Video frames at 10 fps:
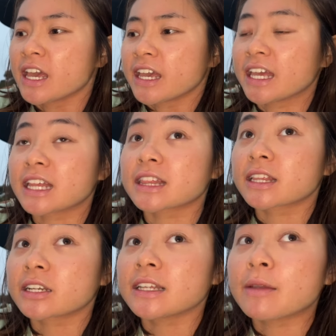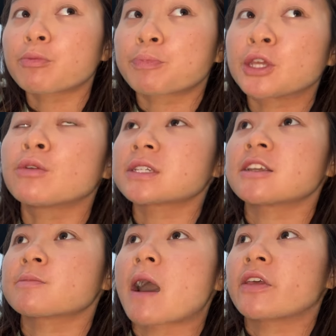He literally puked in
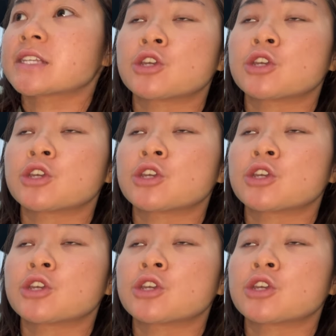his mouth. He's like,